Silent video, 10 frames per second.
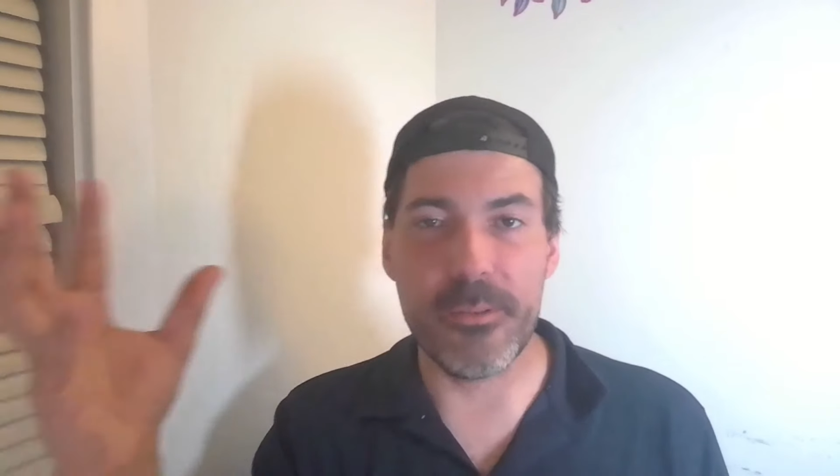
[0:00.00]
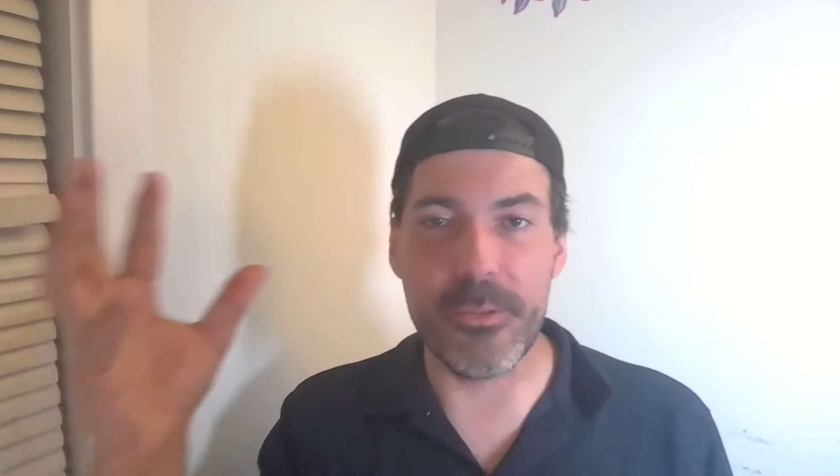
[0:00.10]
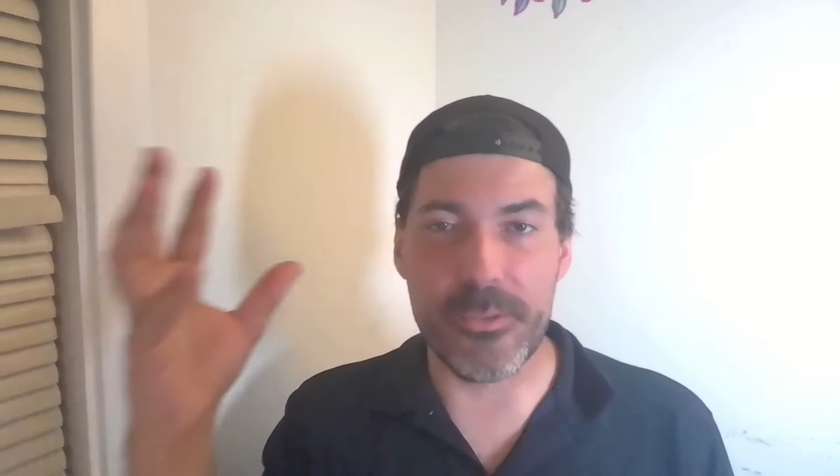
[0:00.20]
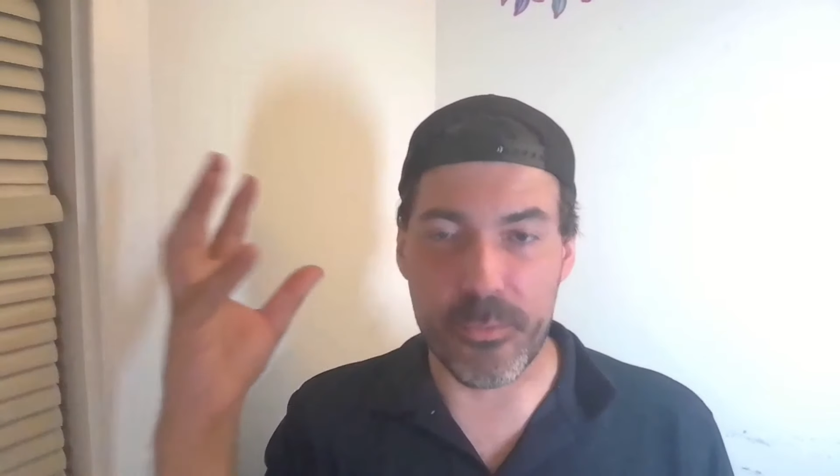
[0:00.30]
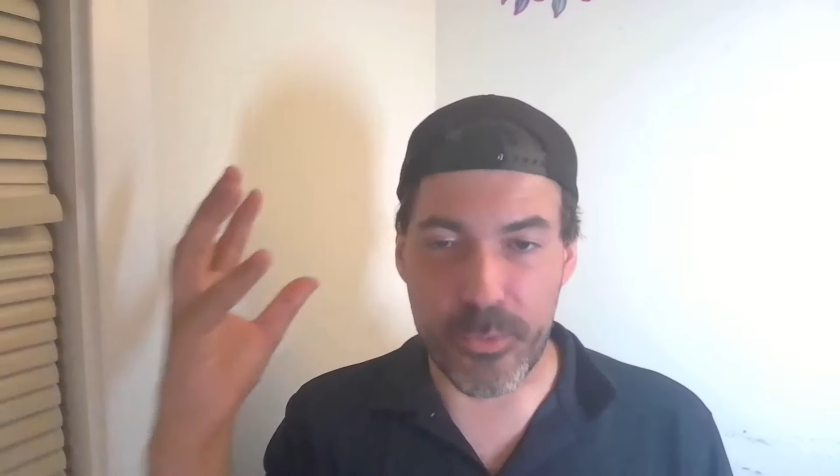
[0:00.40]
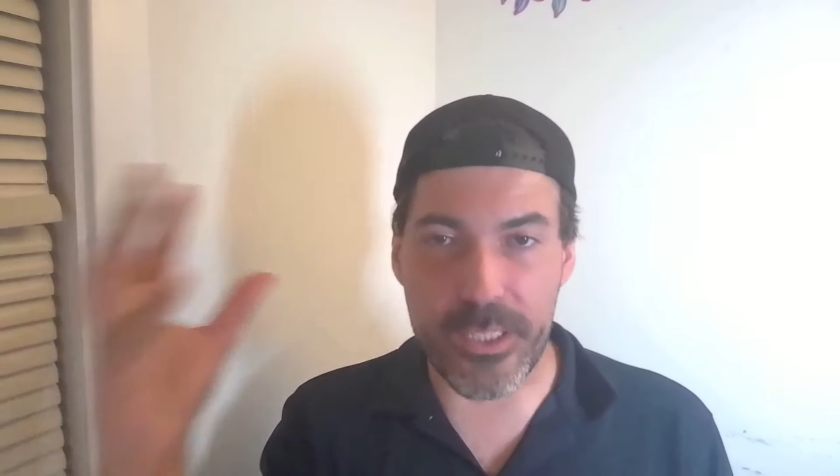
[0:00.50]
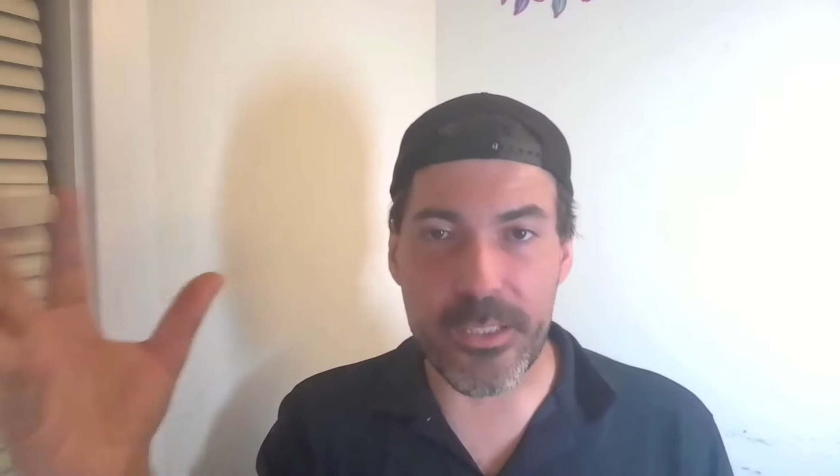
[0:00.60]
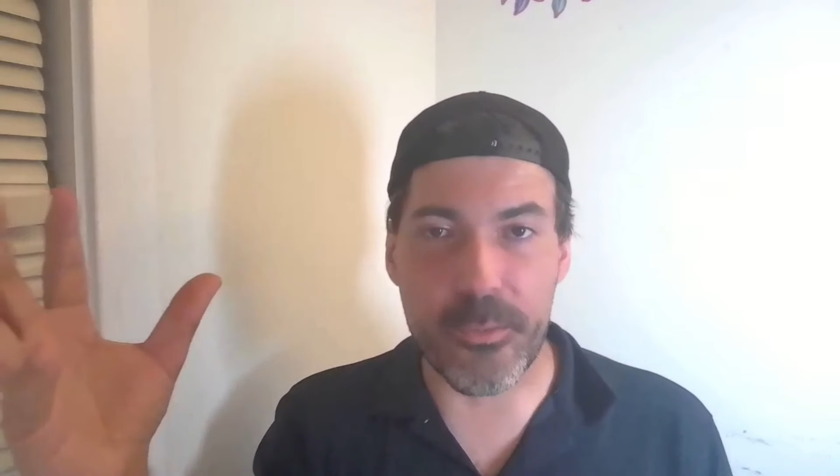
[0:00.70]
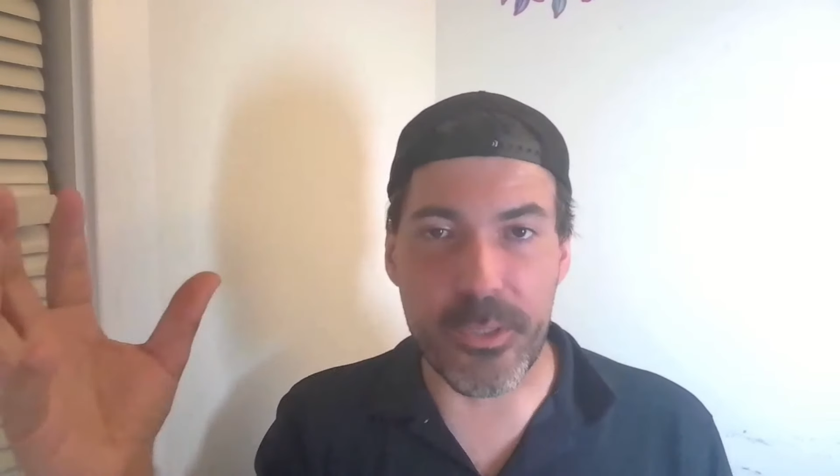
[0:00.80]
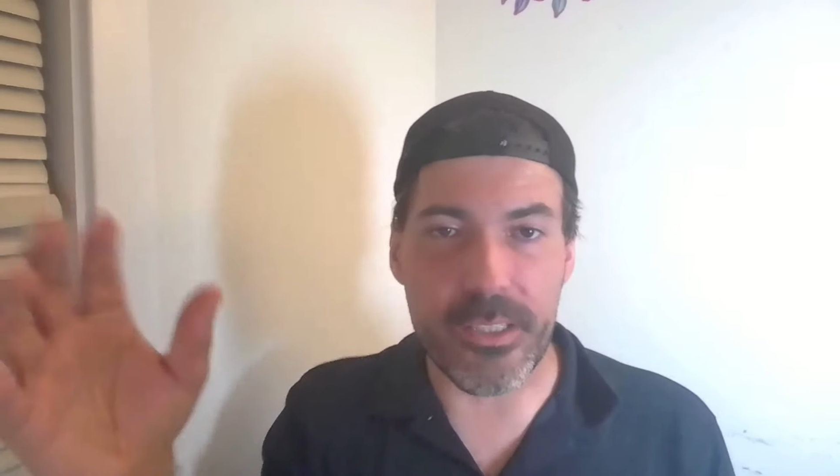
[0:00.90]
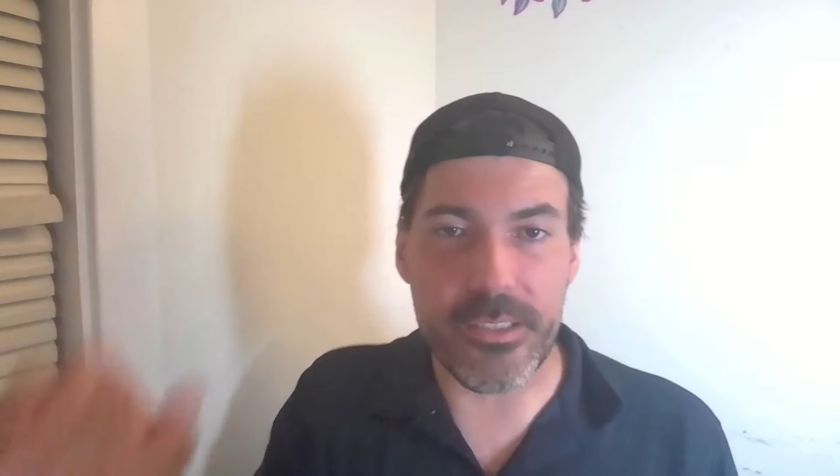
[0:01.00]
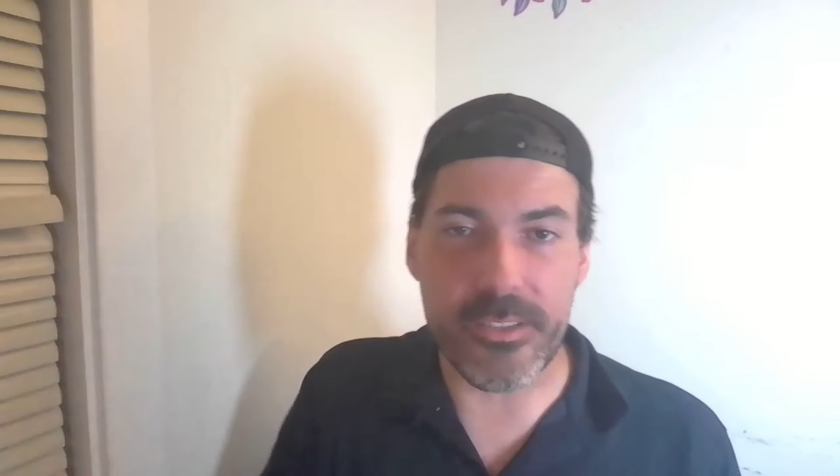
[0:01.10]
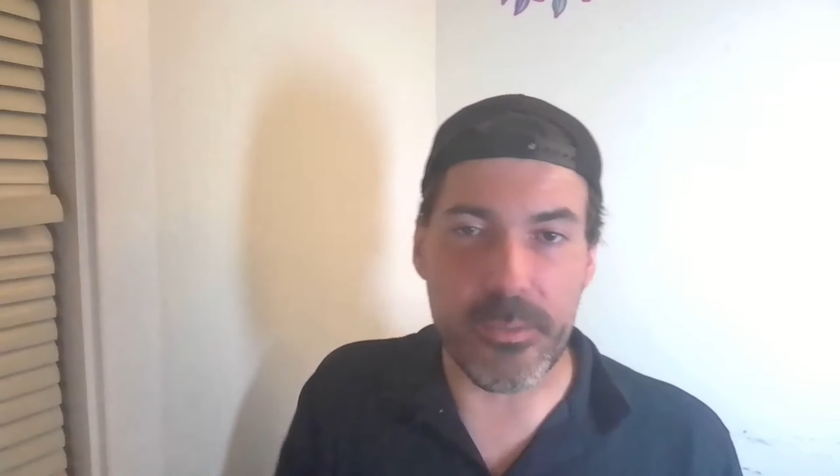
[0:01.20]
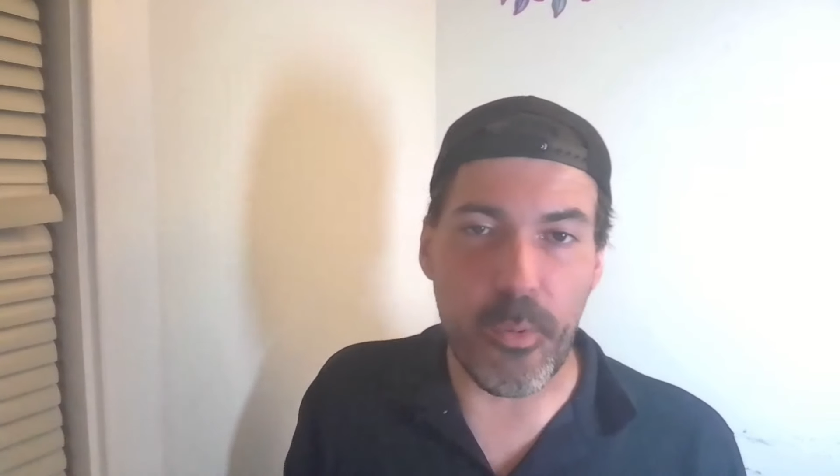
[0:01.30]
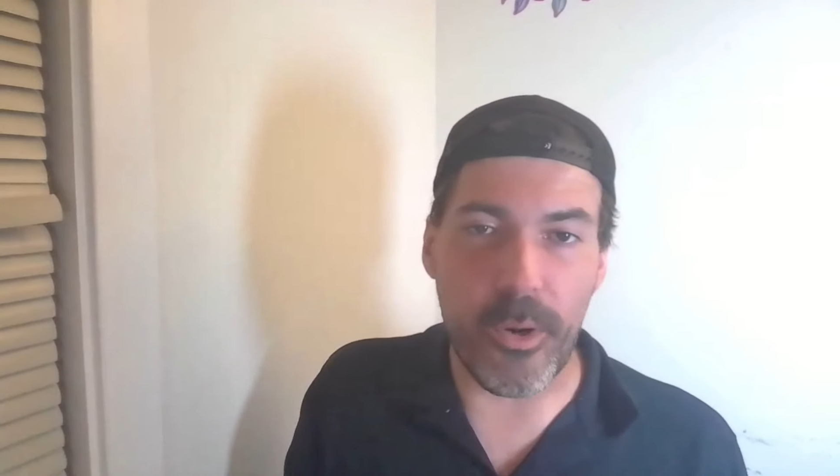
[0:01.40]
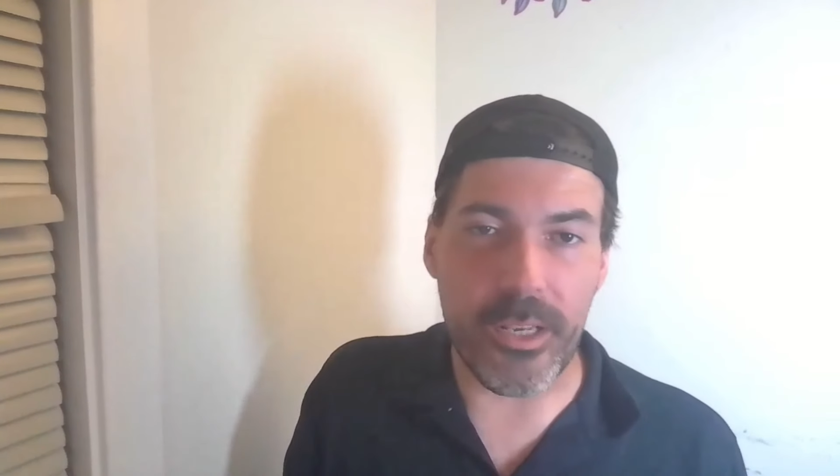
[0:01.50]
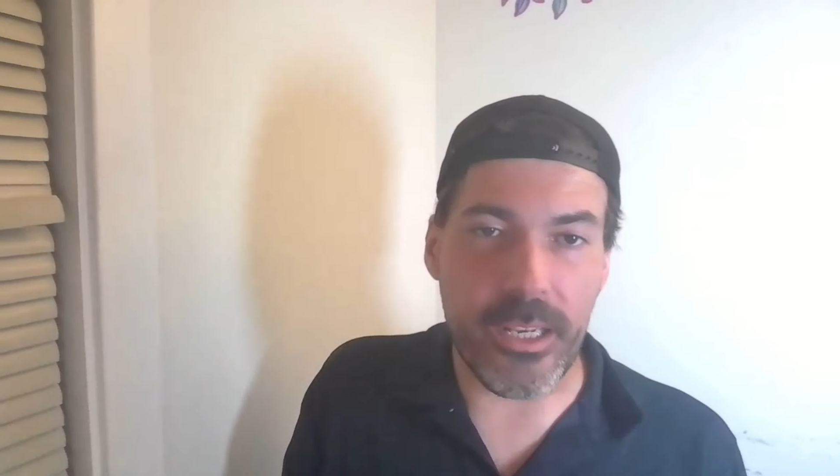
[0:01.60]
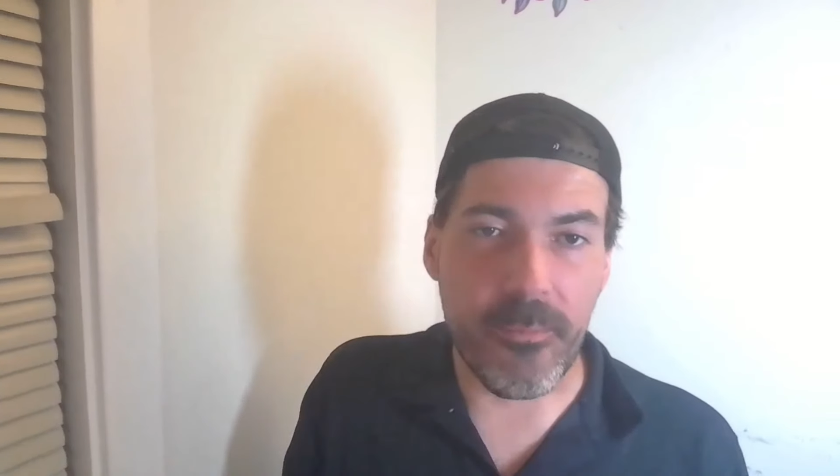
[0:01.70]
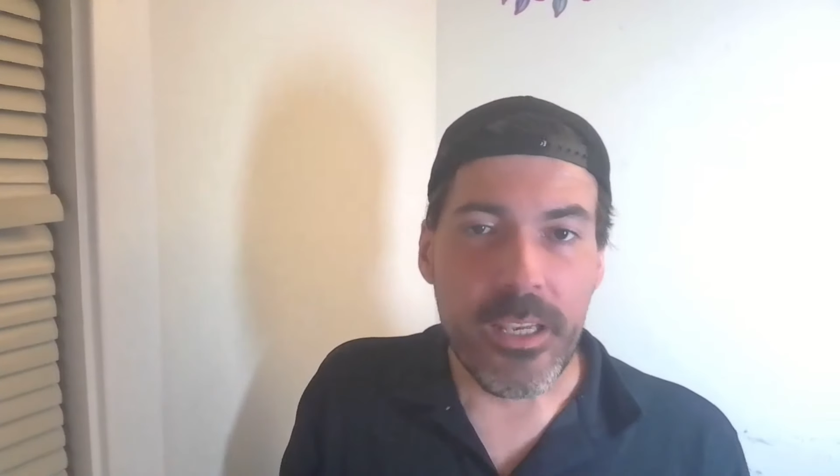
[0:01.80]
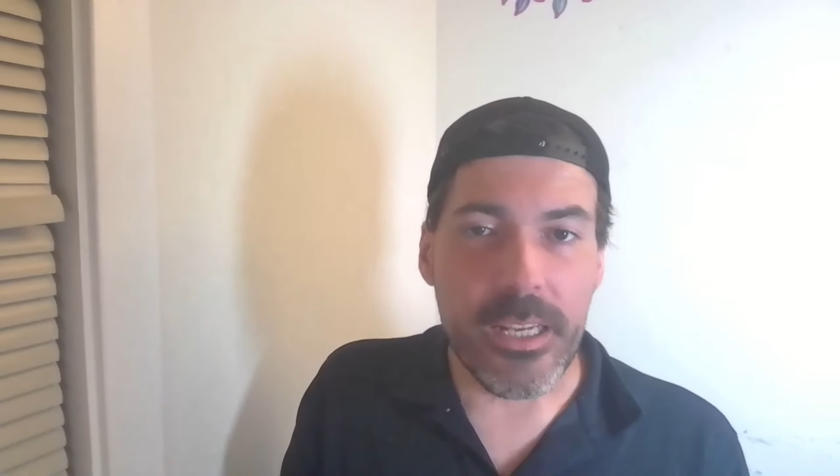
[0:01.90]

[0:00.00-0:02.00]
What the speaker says: was really, really disappointing.